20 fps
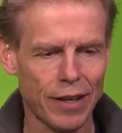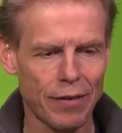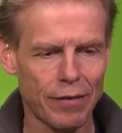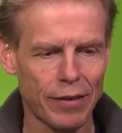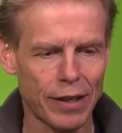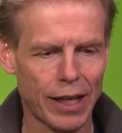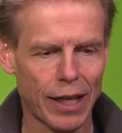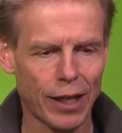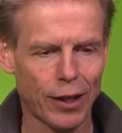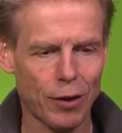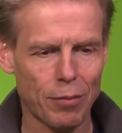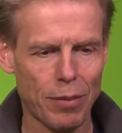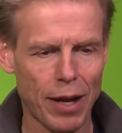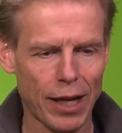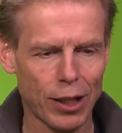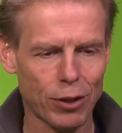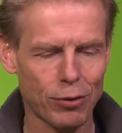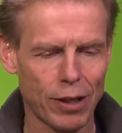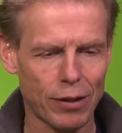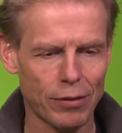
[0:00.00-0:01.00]
you can go
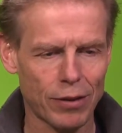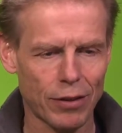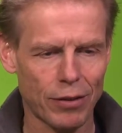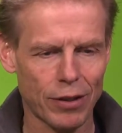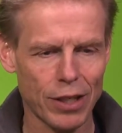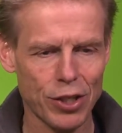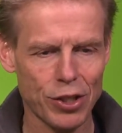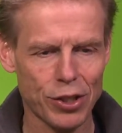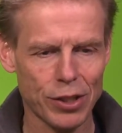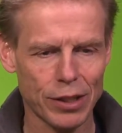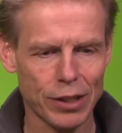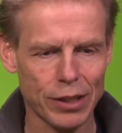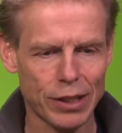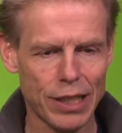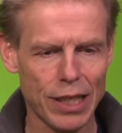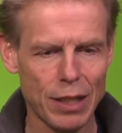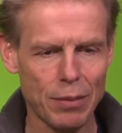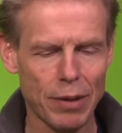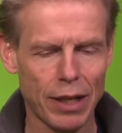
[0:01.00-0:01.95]
back to our original team